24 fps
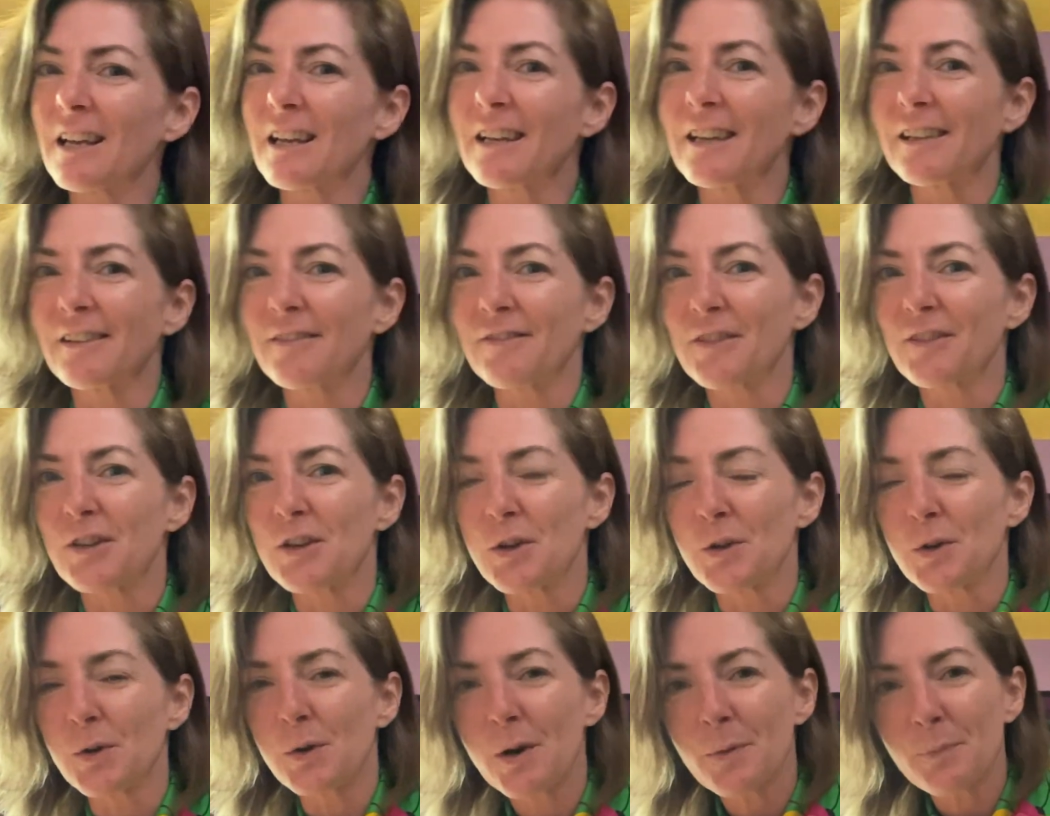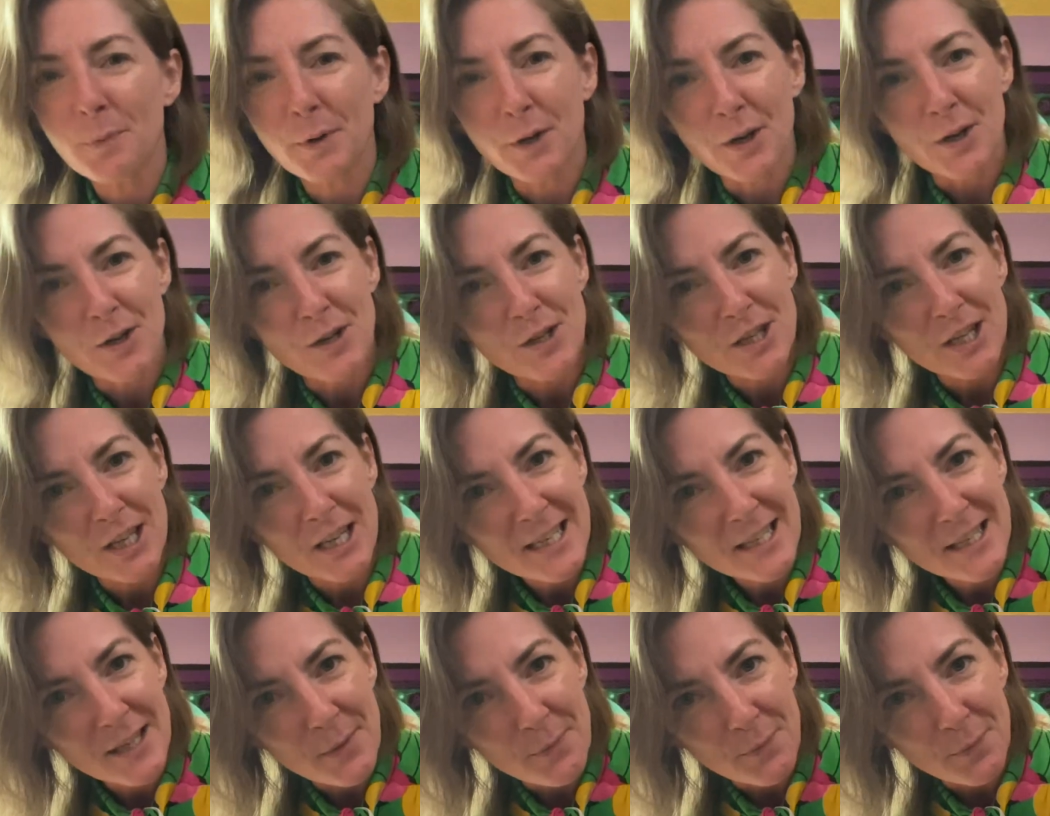If you
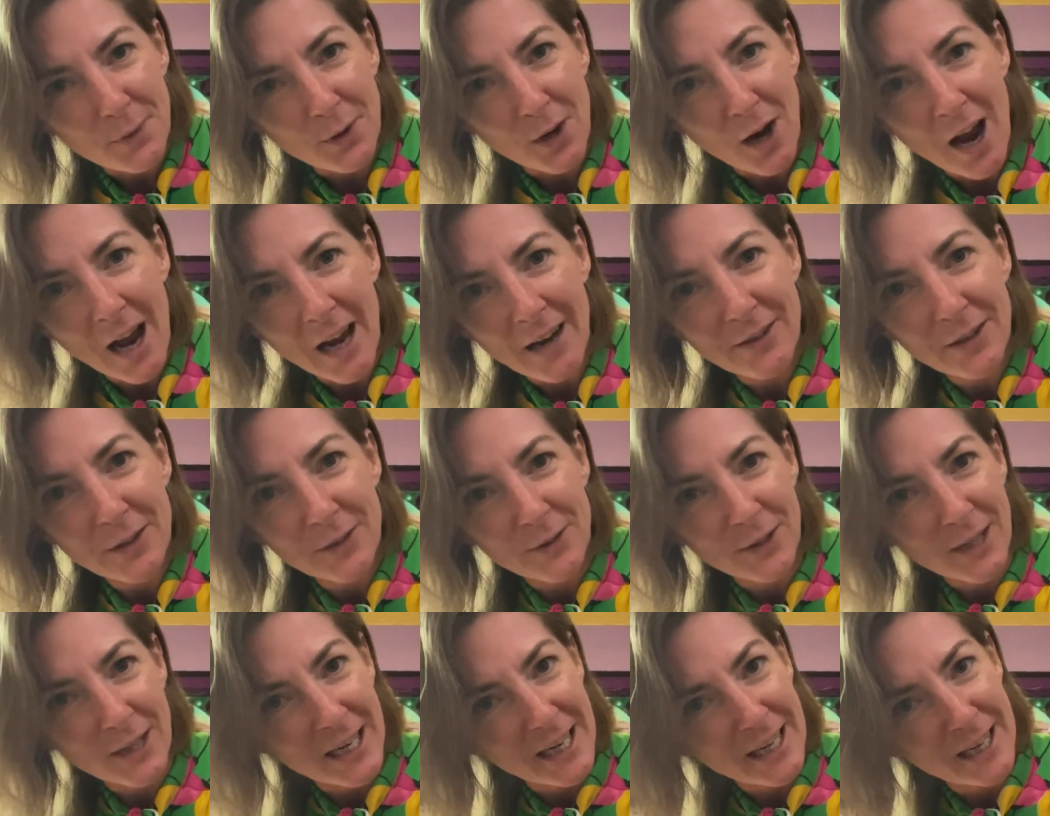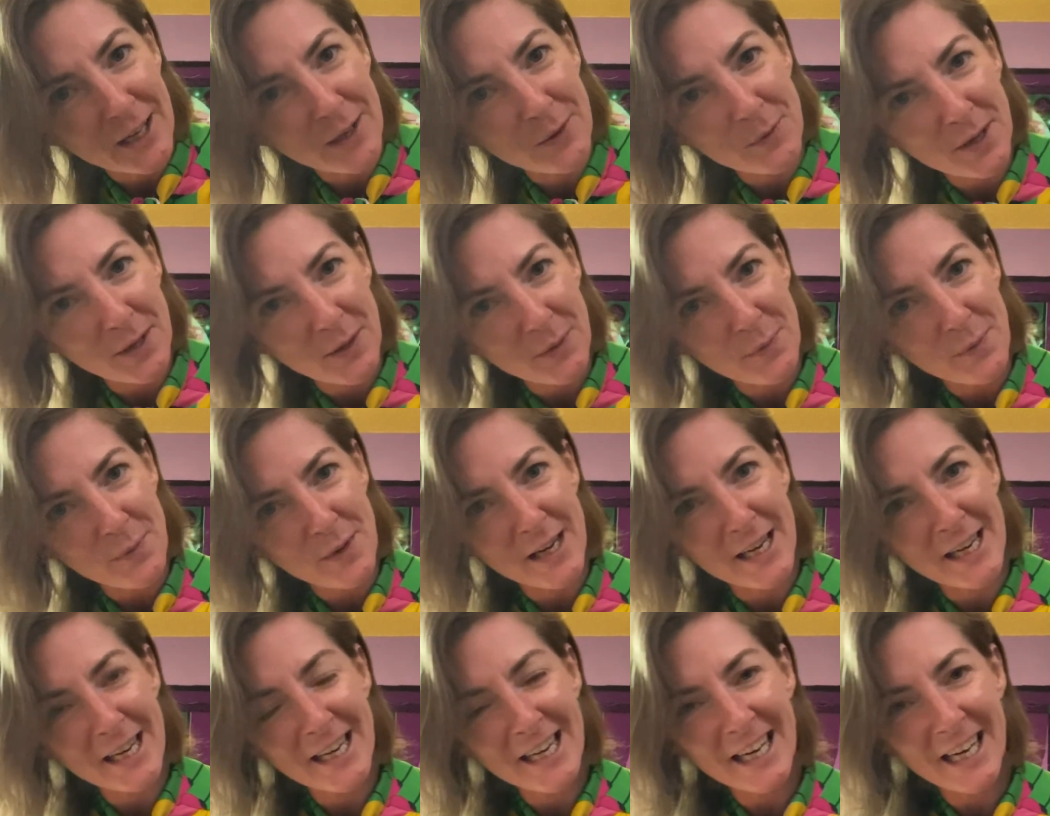purchase a private reading with
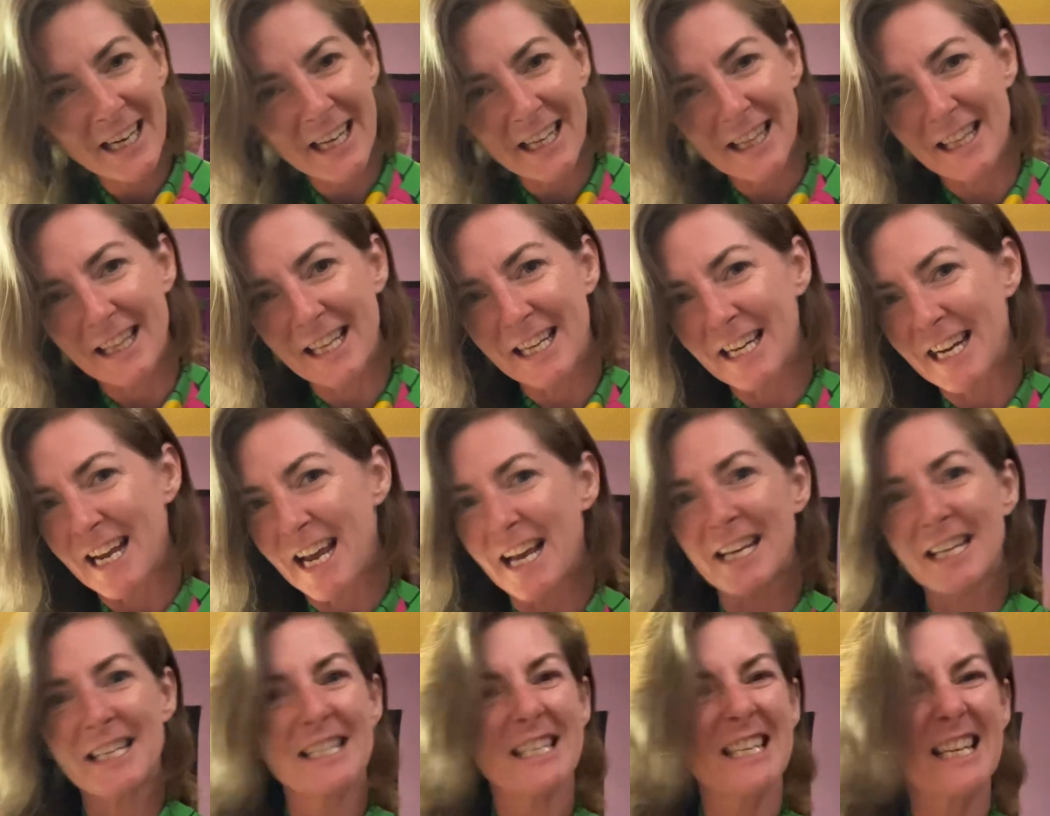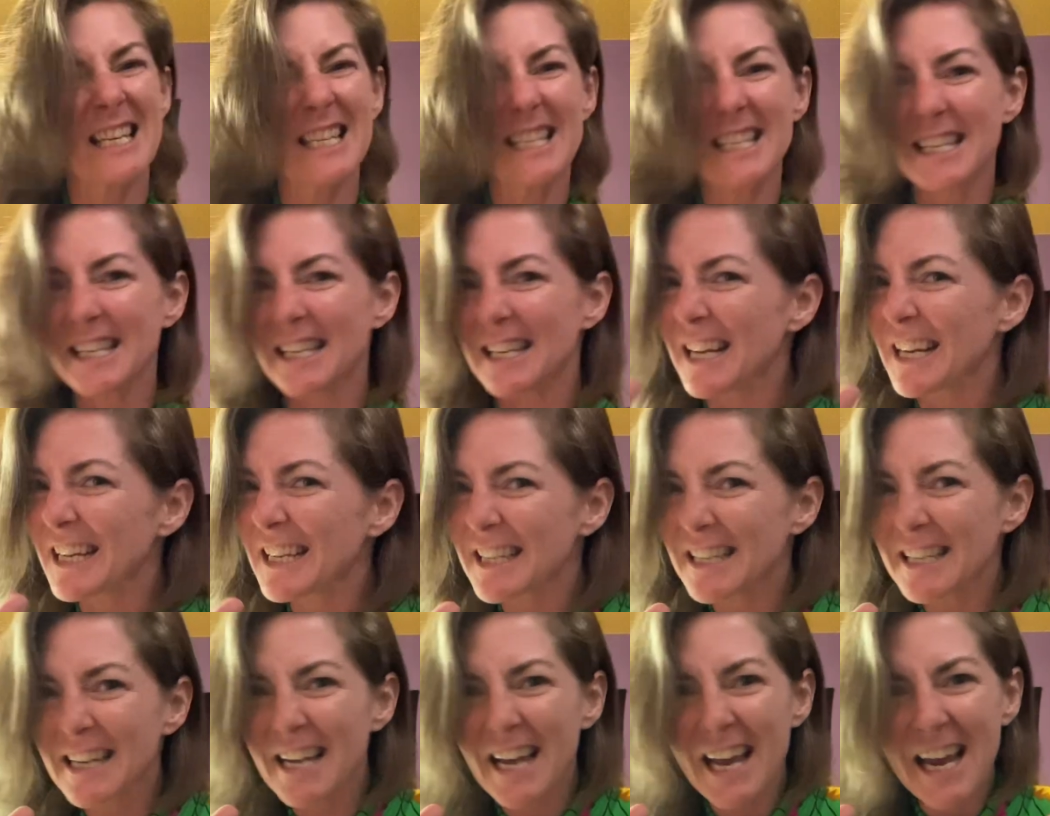me in the next
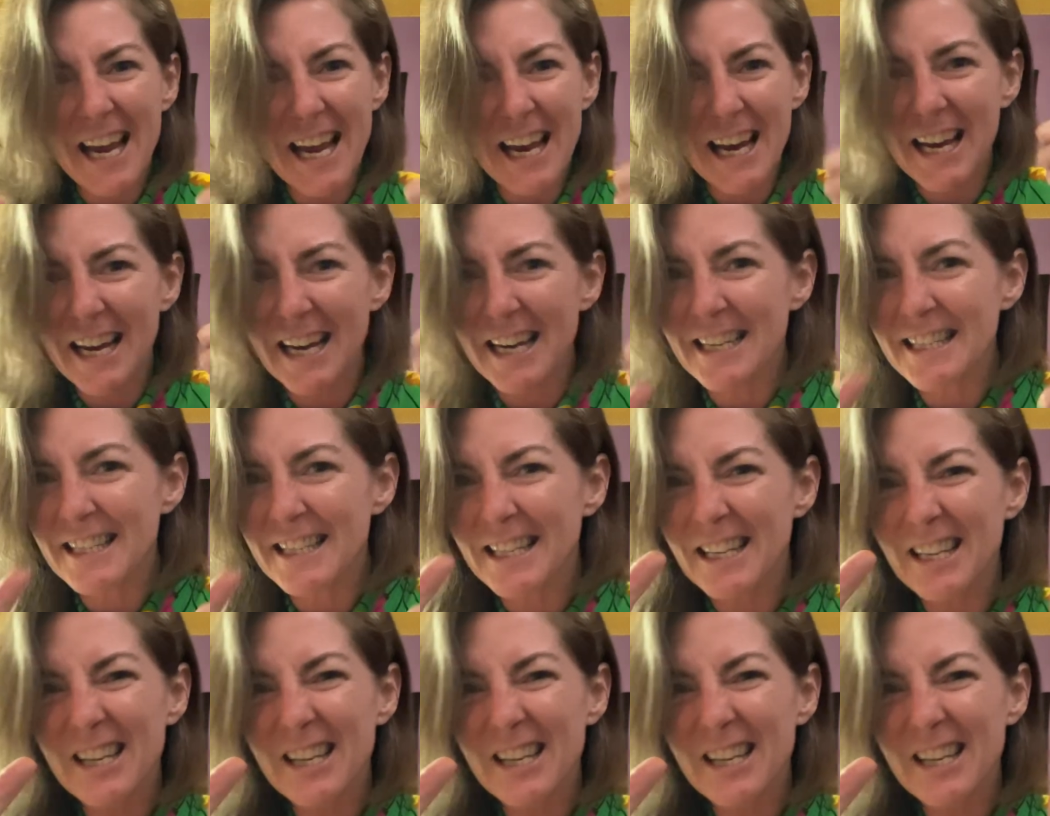6 days,